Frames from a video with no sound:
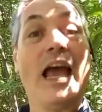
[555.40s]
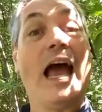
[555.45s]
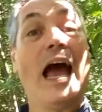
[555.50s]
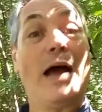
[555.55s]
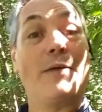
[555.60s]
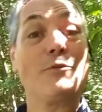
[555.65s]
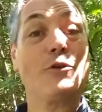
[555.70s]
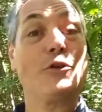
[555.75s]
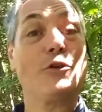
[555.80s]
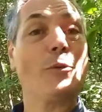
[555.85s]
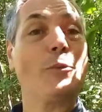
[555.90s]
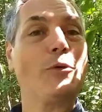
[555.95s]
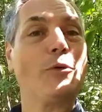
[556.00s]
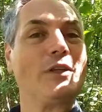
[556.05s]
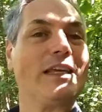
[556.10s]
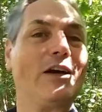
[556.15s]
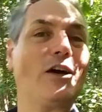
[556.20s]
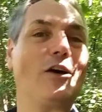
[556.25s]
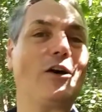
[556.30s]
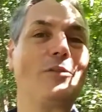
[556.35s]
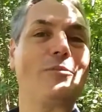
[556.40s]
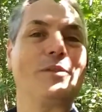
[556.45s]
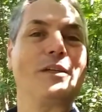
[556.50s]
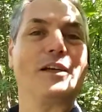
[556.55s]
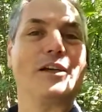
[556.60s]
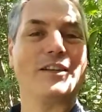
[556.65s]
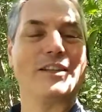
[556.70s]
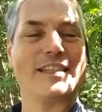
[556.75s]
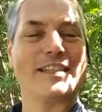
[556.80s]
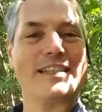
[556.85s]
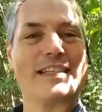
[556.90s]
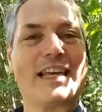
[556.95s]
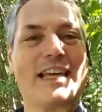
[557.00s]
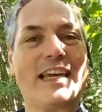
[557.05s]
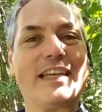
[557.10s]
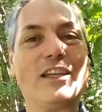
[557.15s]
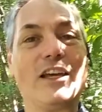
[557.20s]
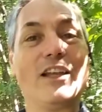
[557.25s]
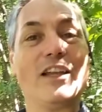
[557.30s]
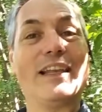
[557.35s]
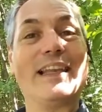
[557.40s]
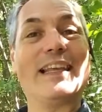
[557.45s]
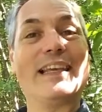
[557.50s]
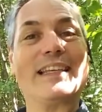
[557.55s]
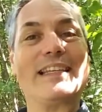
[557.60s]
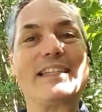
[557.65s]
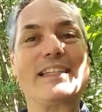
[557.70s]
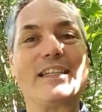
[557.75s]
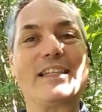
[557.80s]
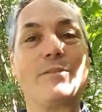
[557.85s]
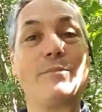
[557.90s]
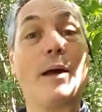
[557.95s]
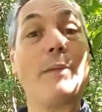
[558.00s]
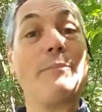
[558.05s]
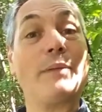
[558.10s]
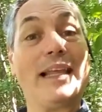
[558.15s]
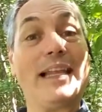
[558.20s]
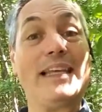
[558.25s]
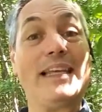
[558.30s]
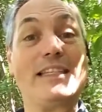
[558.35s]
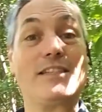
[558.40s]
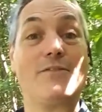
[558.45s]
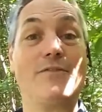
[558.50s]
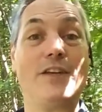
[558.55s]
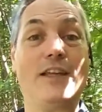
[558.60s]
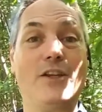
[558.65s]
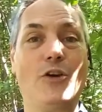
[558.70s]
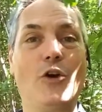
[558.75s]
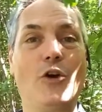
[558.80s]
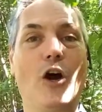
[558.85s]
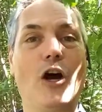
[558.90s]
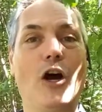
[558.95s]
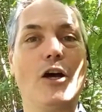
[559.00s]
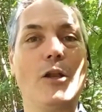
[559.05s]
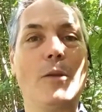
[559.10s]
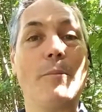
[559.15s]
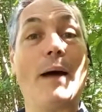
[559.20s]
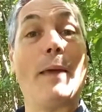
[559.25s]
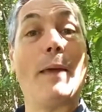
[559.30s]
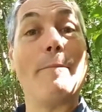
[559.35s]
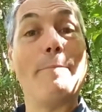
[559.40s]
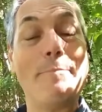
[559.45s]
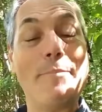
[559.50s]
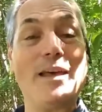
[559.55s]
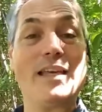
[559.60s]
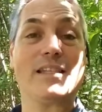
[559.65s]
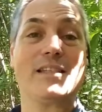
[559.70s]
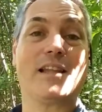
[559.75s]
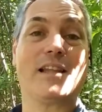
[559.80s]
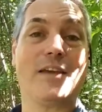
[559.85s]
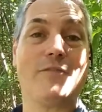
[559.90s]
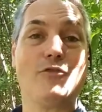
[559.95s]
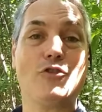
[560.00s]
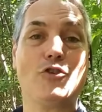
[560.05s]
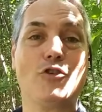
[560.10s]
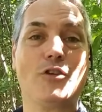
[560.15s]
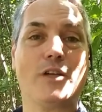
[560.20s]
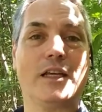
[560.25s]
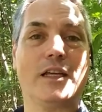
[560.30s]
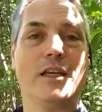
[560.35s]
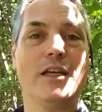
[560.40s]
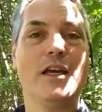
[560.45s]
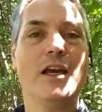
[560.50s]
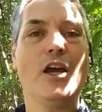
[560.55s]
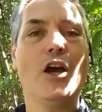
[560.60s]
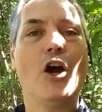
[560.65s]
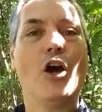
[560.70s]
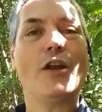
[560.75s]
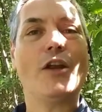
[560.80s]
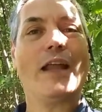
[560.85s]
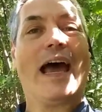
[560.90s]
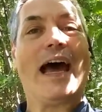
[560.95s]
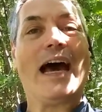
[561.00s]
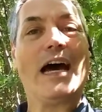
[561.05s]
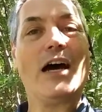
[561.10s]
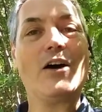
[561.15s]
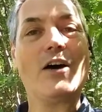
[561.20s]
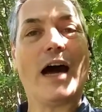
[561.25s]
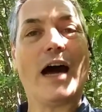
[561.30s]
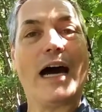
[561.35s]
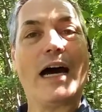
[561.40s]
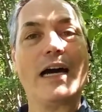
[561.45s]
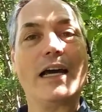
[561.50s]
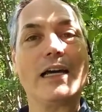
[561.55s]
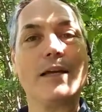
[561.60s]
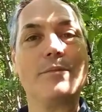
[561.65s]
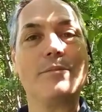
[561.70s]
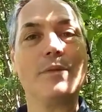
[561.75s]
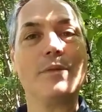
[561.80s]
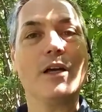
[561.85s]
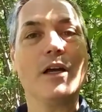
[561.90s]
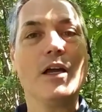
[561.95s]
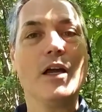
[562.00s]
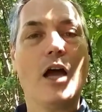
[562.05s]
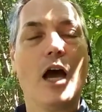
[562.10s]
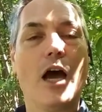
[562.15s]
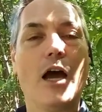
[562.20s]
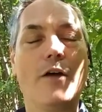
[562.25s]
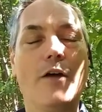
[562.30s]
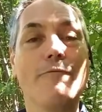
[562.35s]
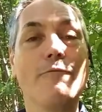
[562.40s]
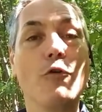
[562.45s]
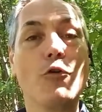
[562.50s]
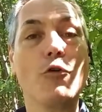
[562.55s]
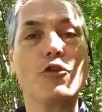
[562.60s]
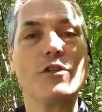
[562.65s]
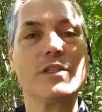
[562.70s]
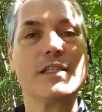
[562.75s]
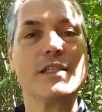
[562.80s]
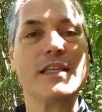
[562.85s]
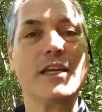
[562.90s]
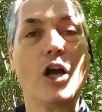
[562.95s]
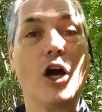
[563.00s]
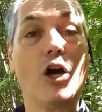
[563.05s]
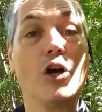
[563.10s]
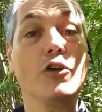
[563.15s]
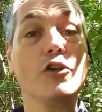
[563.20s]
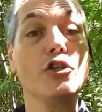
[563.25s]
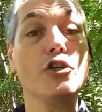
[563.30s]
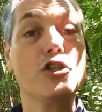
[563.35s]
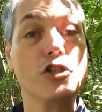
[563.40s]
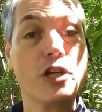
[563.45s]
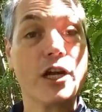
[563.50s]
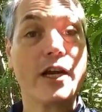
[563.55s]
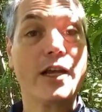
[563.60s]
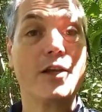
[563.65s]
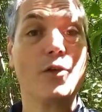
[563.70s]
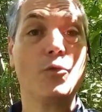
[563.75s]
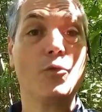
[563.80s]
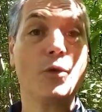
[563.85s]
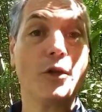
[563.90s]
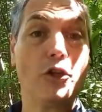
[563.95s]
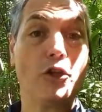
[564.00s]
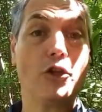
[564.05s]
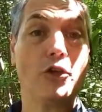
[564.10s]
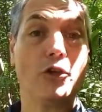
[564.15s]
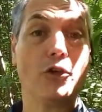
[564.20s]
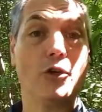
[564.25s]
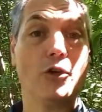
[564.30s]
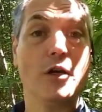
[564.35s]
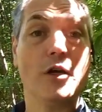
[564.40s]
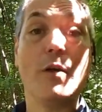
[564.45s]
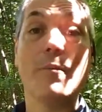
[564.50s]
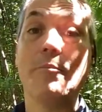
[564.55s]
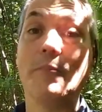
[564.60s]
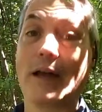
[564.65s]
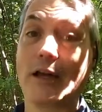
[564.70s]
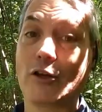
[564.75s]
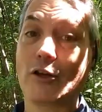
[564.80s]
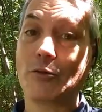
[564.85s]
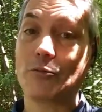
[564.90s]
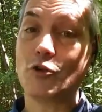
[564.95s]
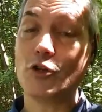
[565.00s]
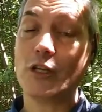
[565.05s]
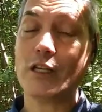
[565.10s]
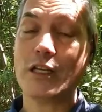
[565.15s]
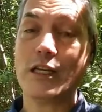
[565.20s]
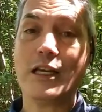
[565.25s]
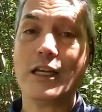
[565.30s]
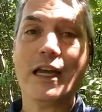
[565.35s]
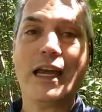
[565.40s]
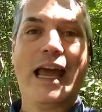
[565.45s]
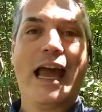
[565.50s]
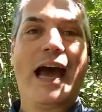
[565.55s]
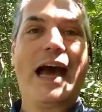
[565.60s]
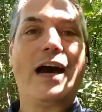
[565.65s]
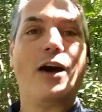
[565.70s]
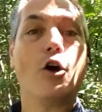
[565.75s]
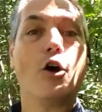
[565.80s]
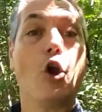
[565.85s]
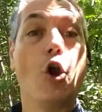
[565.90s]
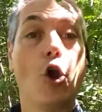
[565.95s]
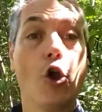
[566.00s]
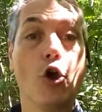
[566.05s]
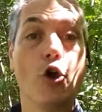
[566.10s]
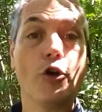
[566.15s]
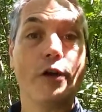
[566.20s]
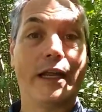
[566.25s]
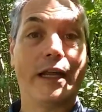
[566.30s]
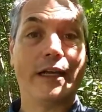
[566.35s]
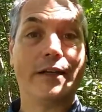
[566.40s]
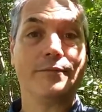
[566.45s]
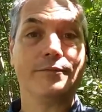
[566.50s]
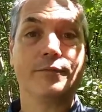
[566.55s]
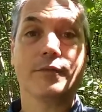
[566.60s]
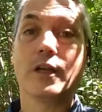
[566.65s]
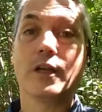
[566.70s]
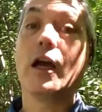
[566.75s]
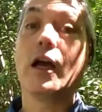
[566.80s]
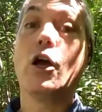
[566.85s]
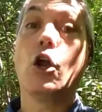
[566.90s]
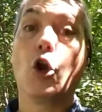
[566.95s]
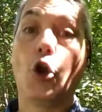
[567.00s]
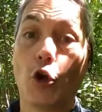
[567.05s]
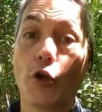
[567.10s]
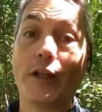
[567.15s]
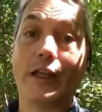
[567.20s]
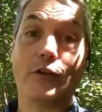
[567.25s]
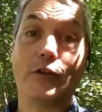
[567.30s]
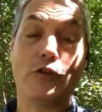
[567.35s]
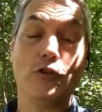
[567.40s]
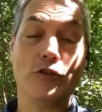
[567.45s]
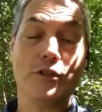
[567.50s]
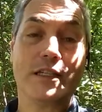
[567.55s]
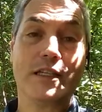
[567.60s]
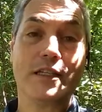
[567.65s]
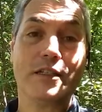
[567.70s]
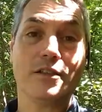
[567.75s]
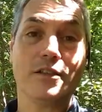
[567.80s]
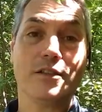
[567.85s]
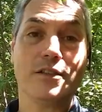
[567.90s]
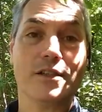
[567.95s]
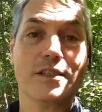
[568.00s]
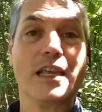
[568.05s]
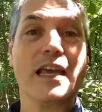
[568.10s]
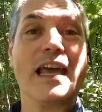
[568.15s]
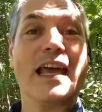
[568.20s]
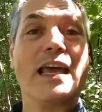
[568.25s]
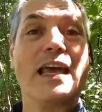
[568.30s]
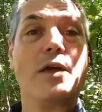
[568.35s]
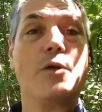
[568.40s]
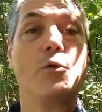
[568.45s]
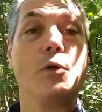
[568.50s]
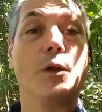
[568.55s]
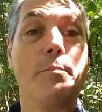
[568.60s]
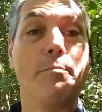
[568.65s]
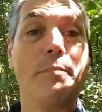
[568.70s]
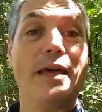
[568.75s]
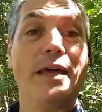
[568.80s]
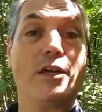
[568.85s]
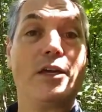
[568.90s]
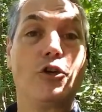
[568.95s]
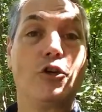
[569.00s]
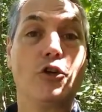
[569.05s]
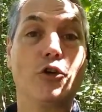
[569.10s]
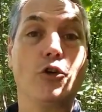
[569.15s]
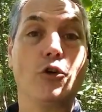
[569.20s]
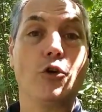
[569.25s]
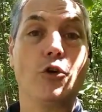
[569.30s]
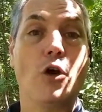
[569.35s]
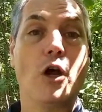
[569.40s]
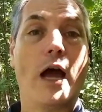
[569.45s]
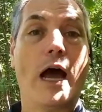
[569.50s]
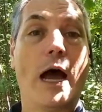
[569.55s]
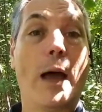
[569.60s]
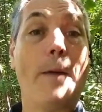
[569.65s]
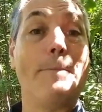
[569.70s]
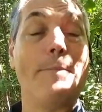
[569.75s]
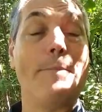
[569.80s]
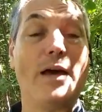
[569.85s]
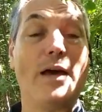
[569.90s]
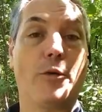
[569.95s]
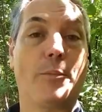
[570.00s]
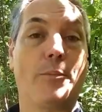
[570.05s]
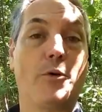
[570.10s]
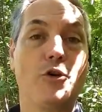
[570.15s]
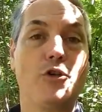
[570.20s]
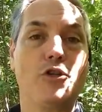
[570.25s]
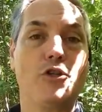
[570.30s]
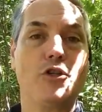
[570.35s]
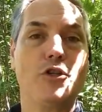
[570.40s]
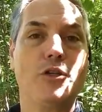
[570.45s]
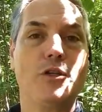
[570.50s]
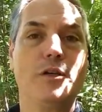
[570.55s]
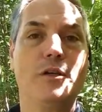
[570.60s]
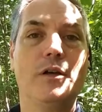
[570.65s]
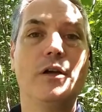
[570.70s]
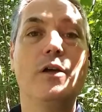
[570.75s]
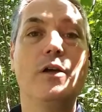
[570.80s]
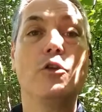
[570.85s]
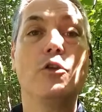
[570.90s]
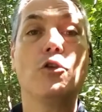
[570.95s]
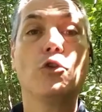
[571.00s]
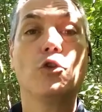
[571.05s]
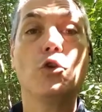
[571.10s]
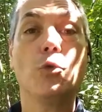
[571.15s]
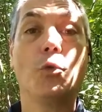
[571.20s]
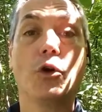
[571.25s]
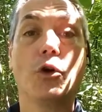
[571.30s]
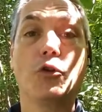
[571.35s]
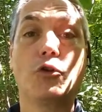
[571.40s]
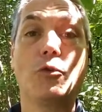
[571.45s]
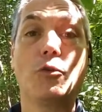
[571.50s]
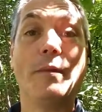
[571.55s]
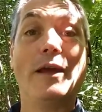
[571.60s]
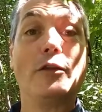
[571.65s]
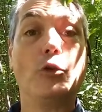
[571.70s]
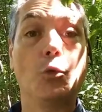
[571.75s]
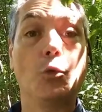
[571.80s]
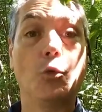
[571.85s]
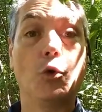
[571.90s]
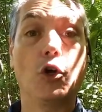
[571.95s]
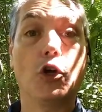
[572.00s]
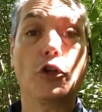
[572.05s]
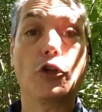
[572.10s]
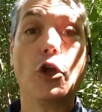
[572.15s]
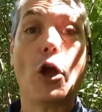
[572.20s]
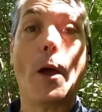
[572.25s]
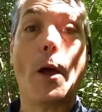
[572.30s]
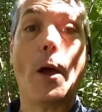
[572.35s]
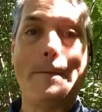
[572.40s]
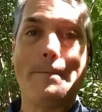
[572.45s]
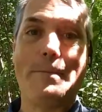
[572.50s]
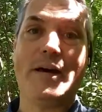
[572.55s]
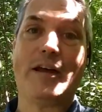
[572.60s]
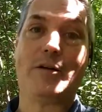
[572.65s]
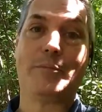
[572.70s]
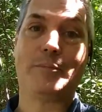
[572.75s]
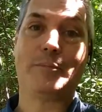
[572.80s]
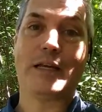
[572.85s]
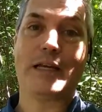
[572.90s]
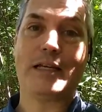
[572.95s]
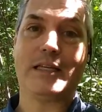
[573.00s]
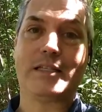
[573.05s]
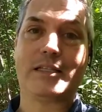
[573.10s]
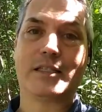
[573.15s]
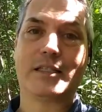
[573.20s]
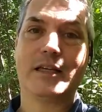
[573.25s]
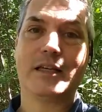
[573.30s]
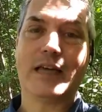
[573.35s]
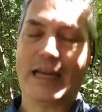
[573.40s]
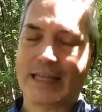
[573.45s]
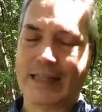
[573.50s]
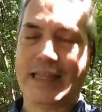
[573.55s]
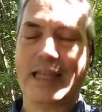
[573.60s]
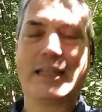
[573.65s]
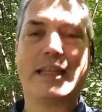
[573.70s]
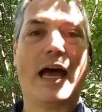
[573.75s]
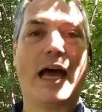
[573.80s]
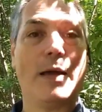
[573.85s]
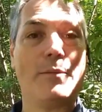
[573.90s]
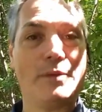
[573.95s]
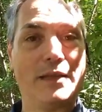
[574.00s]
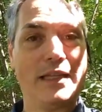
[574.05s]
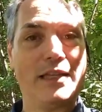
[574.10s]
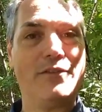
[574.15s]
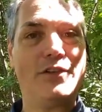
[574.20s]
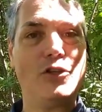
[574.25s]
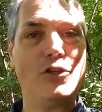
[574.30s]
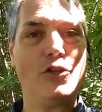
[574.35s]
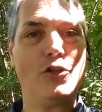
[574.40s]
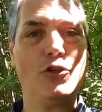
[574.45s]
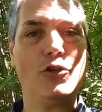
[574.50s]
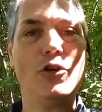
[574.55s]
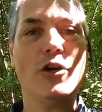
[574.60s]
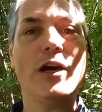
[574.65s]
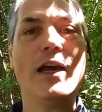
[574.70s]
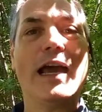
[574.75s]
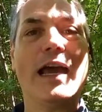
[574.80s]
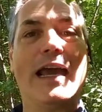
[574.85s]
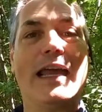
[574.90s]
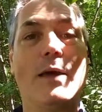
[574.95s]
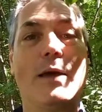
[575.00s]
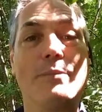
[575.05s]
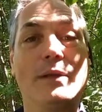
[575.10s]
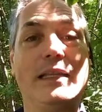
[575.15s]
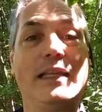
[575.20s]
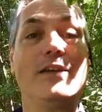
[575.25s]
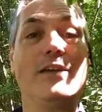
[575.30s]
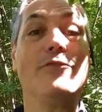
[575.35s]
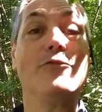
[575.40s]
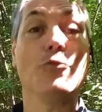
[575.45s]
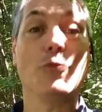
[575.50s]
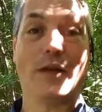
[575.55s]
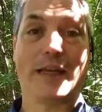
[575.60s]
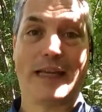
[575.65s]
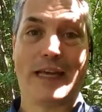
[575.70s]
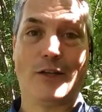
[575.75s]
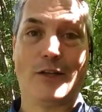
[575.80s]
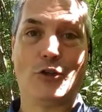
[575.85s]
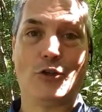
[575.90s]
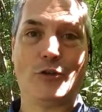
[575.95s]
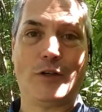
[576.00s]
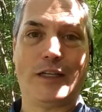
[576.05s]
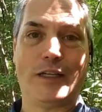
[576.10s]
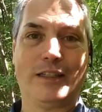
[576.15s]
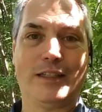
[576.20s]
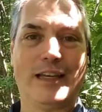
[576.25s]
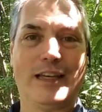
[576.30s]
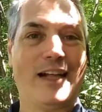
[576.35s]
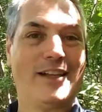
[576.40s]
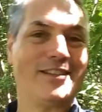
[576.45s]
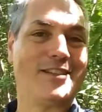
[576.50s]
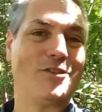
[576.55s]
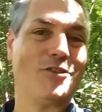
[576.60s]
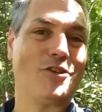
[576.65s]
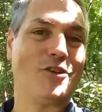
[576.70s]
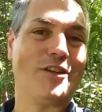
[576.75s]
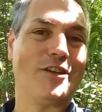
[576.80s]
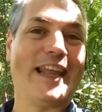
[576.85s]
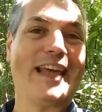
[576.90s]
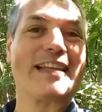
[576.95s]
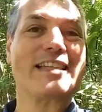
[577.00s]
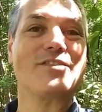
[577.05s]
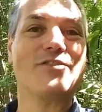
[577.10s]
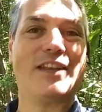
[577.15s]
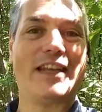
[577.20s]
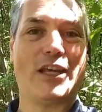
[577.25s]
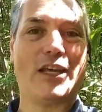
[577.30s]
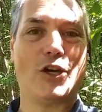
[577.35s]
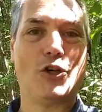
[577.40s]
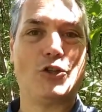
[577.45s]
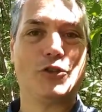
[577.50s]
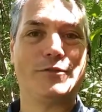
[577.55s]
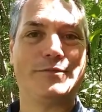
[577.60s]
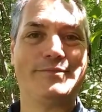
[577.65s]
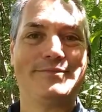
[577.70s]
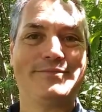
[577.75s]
I'm going to put here on the side a list, my playlist video on my best life journey, on how I'm focusing on sharing with you my community, how learning new skills will make you a better person to want to make the world a better place. And that I believe in you, and I believe we can do it. I'll see you in the next video.